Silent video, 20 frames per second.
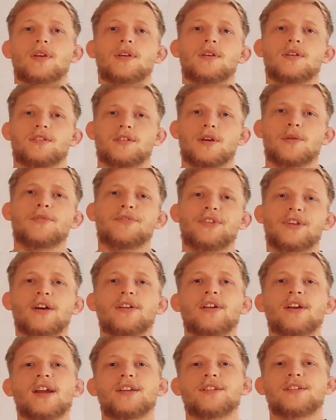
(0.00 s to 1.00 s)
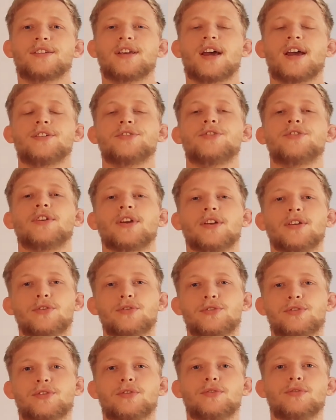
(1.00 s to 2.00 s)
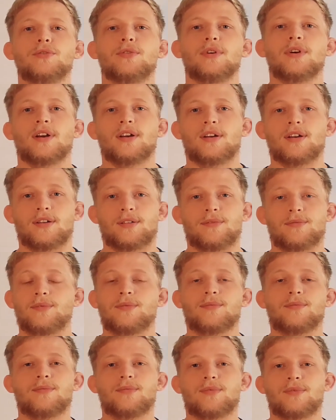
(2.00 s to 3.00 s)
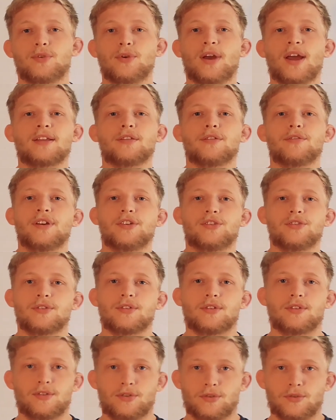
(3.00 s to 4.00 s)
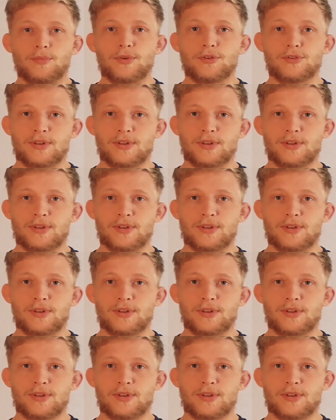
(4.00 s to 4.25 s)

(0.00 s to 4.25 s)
Some of the other exercises you can use to activate your most